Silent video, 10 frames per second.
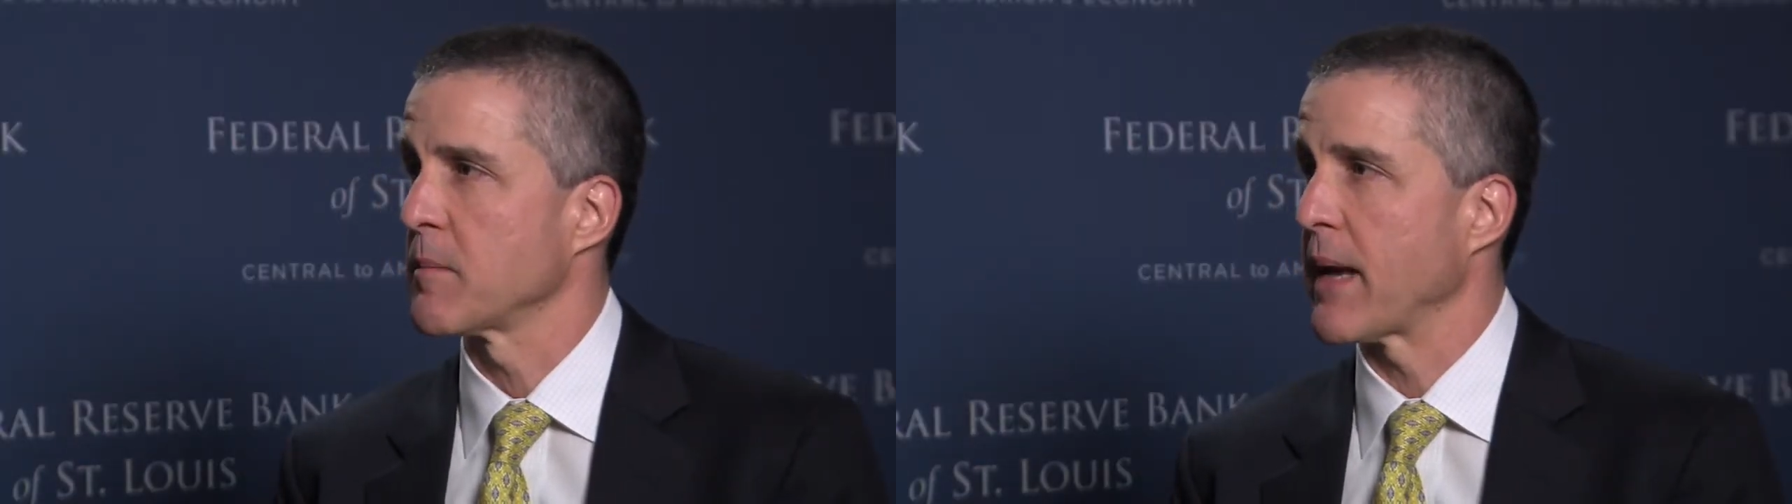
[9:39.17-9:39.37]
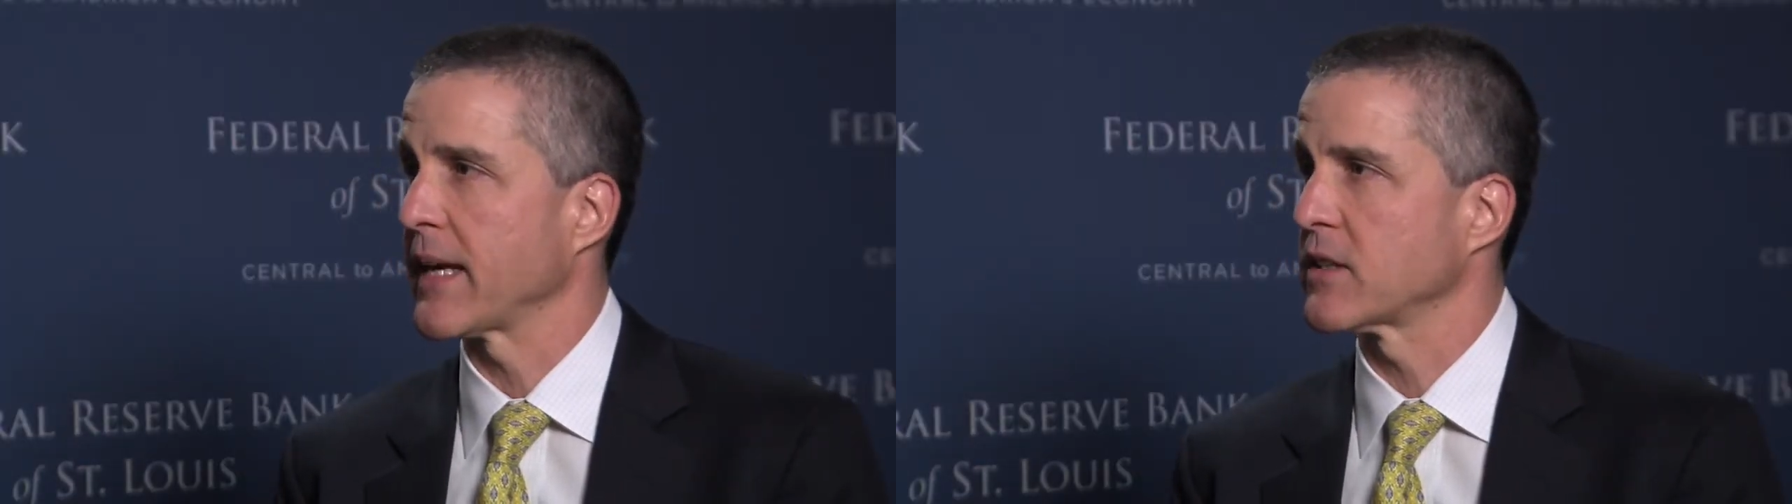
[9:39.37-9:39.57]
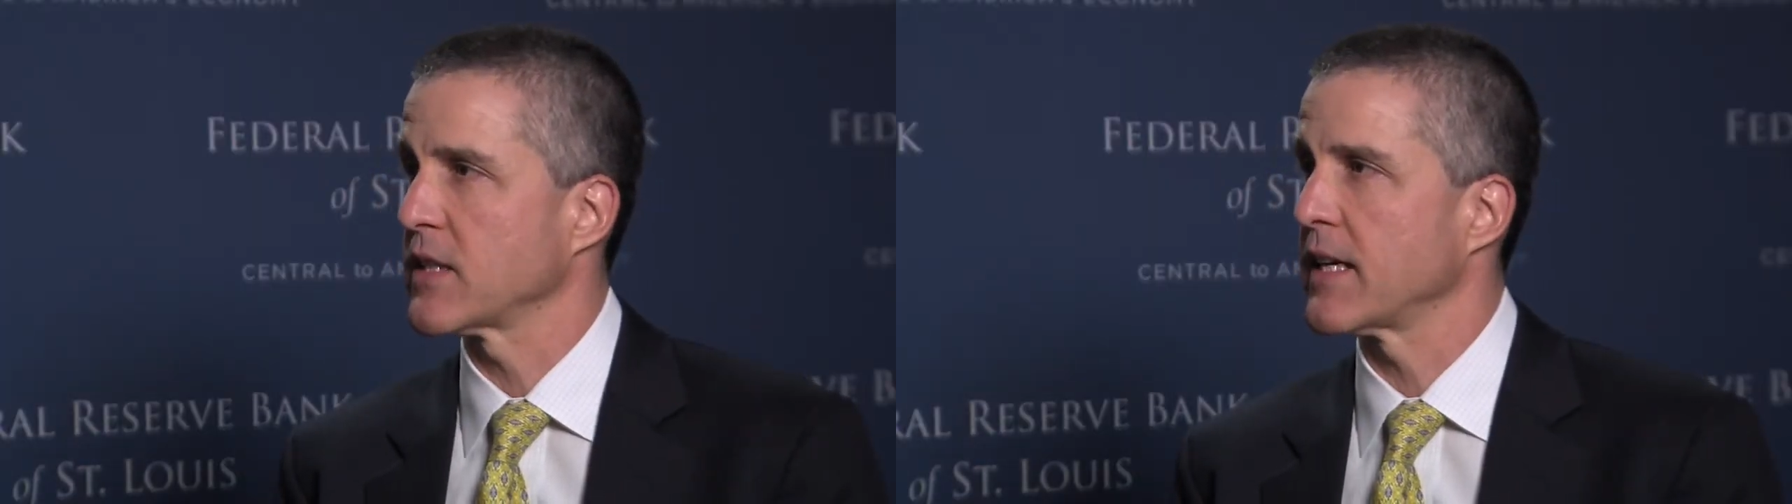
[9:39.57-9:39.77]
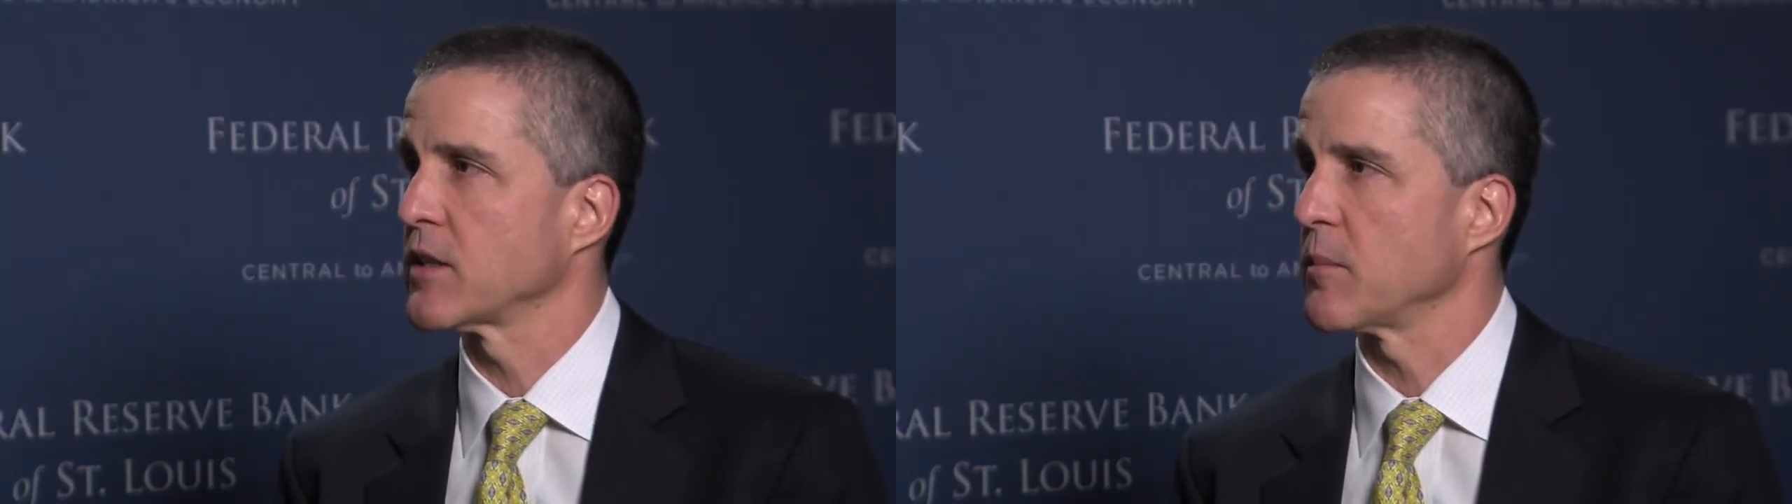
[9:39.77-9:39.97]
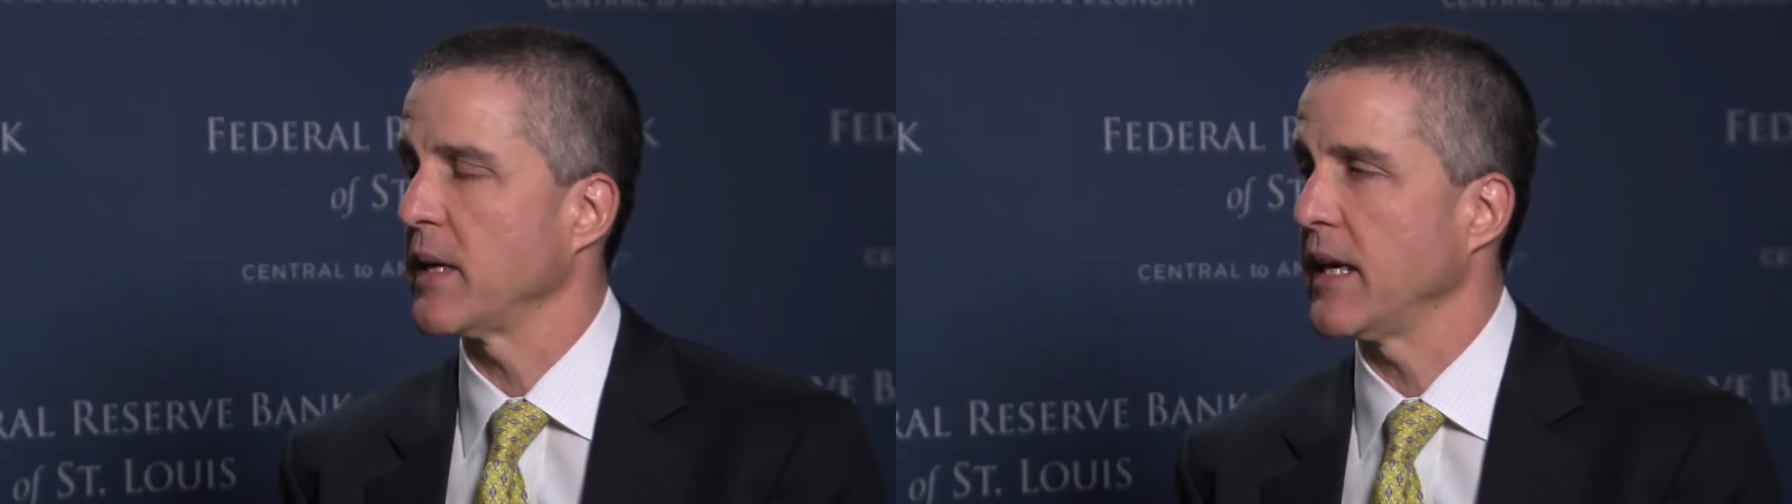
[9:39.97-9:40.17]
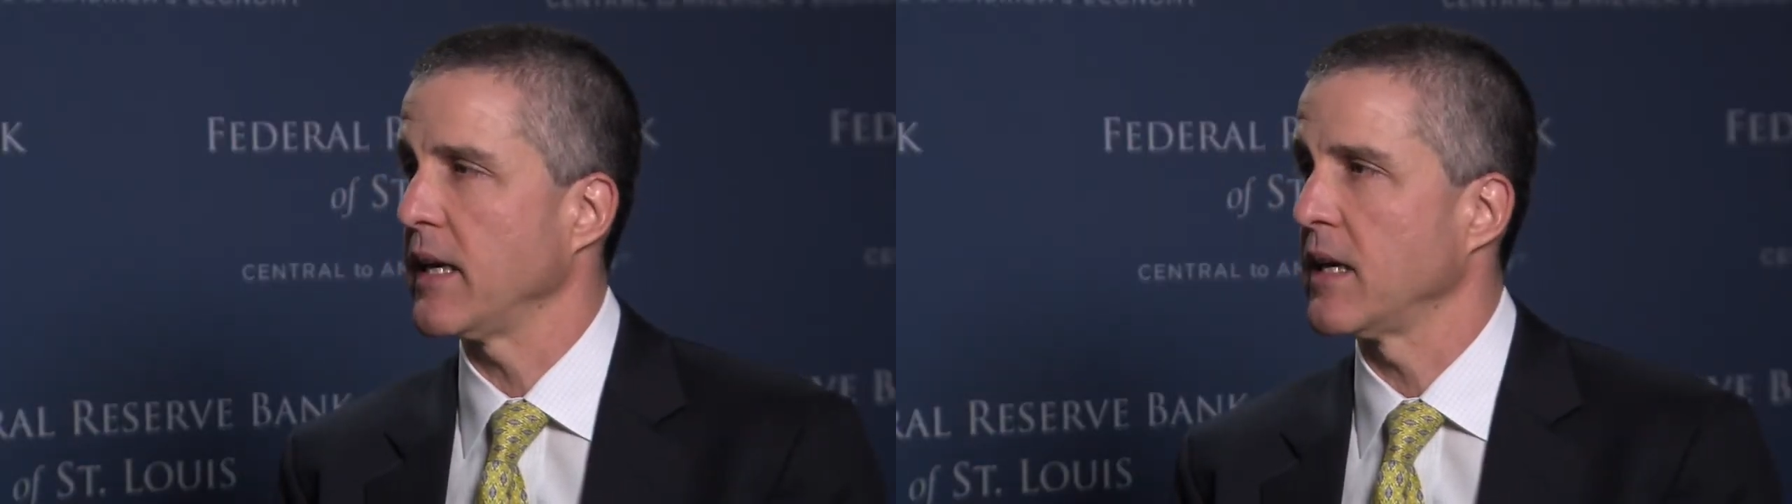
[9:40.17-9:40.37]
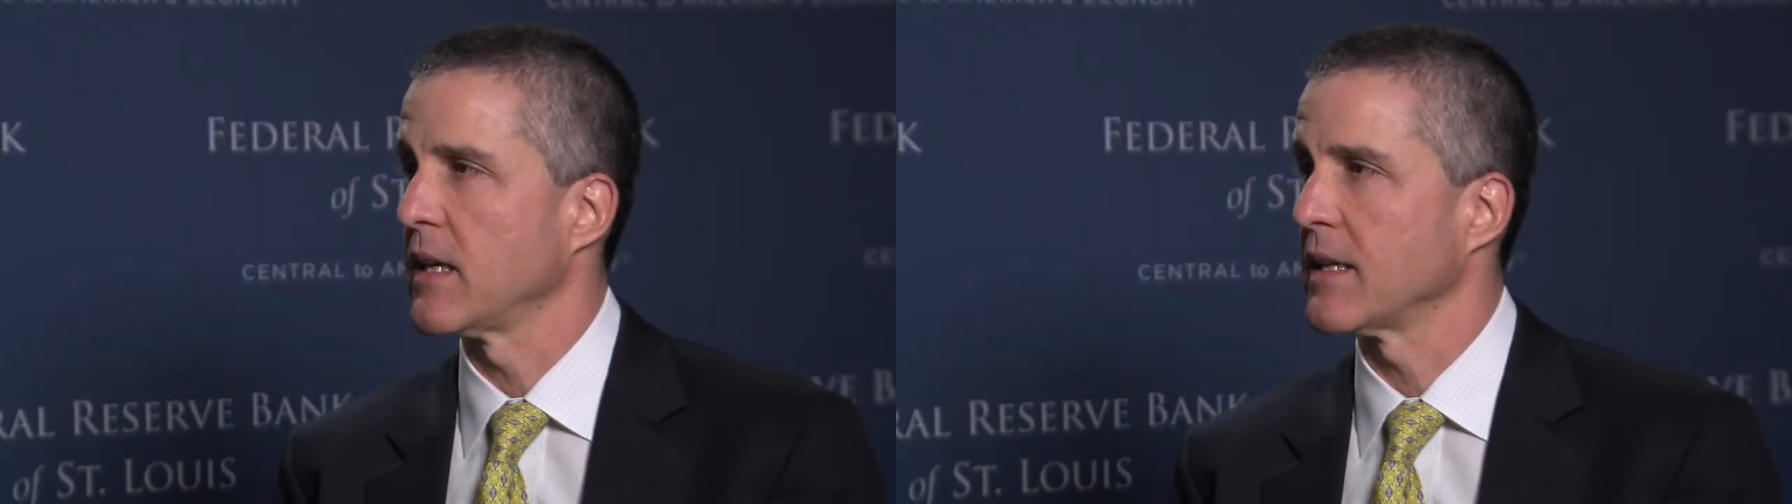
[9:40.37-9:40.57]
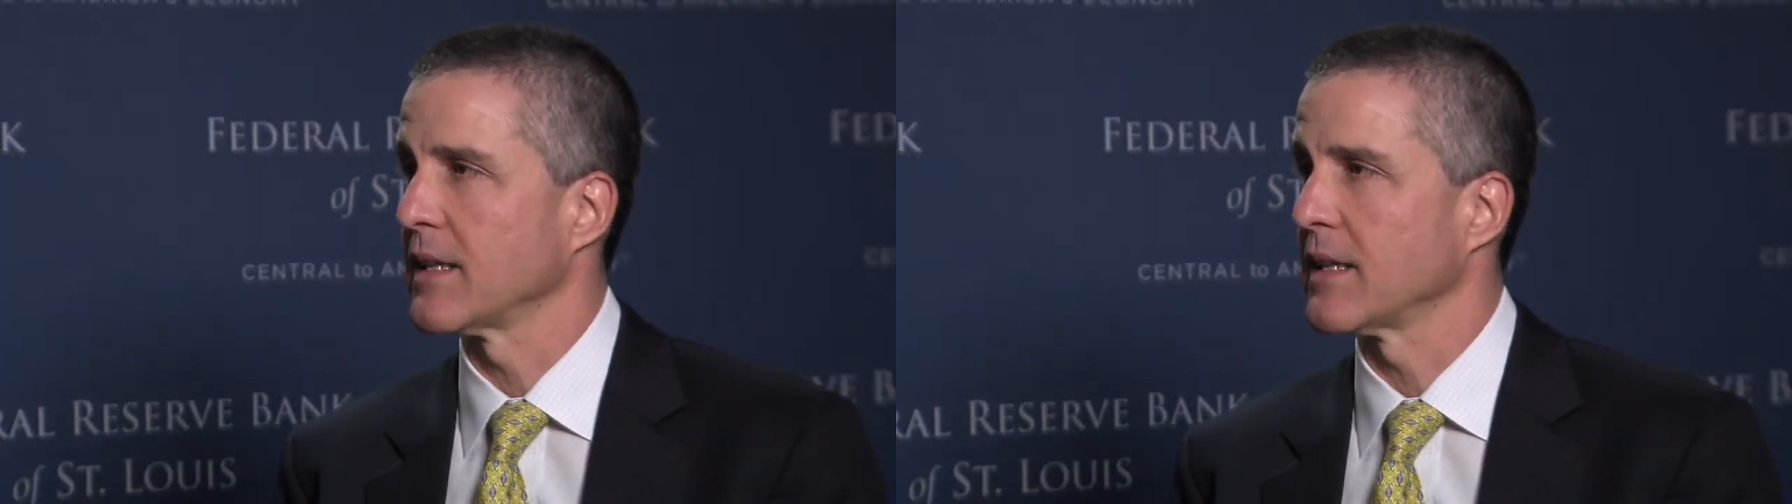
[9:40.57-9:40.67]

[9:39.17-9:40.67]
banks tend to be